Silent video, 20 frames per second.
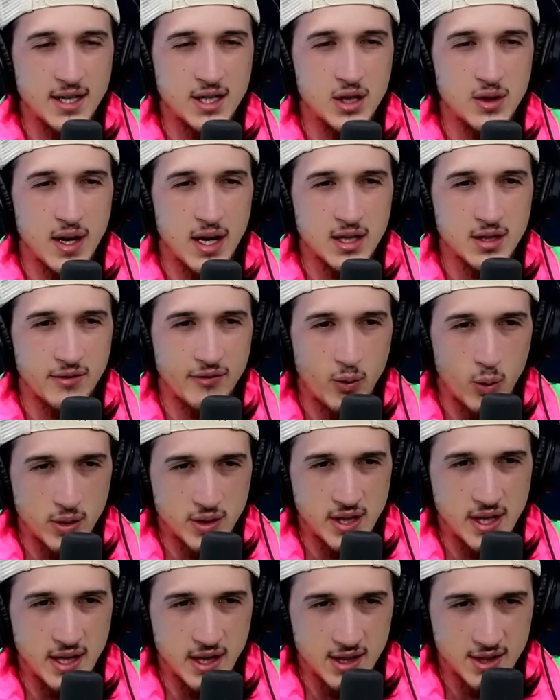
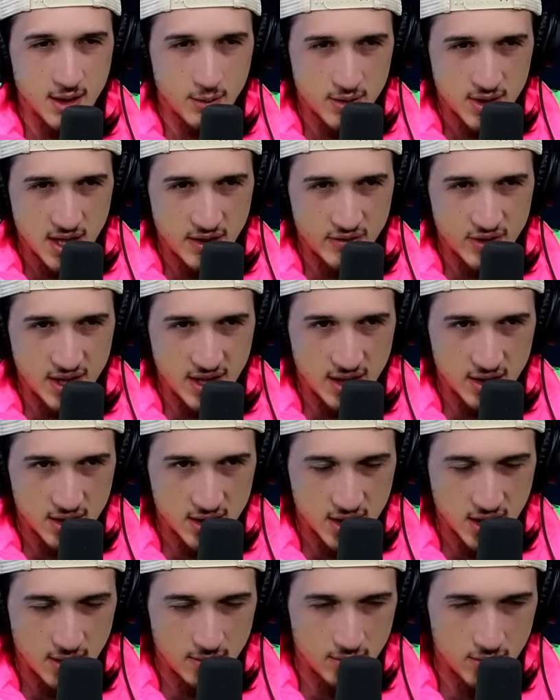2014 because I was 17 at the
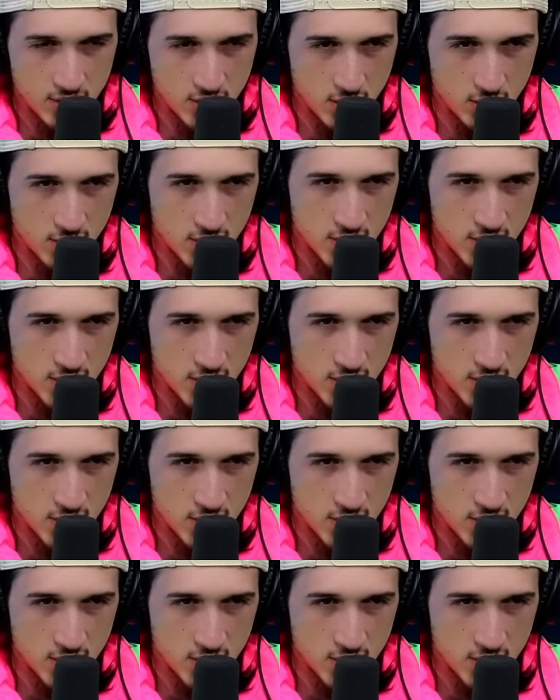time. So, So like